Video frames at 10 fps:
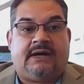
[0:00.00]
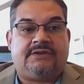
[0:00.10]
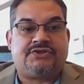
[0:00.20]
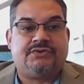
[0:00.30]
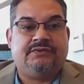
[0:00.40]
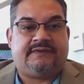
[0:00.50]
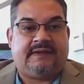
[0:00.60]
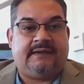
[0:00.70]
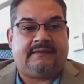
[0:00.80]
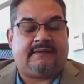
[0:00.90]
On June
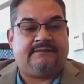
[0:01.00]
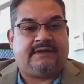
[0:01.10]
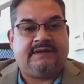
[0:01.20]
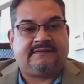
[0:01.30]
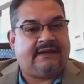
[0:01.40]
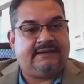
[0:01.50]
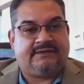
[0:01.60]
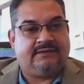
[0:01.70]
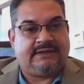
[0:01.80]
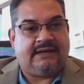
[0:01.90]
10th, I'm very excited
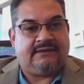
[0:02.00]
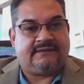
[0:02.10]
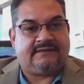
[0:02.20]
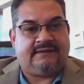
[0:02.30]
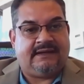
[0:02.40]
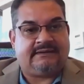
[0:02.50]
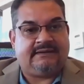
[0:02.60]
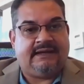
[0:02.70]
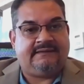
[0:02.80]
to announce that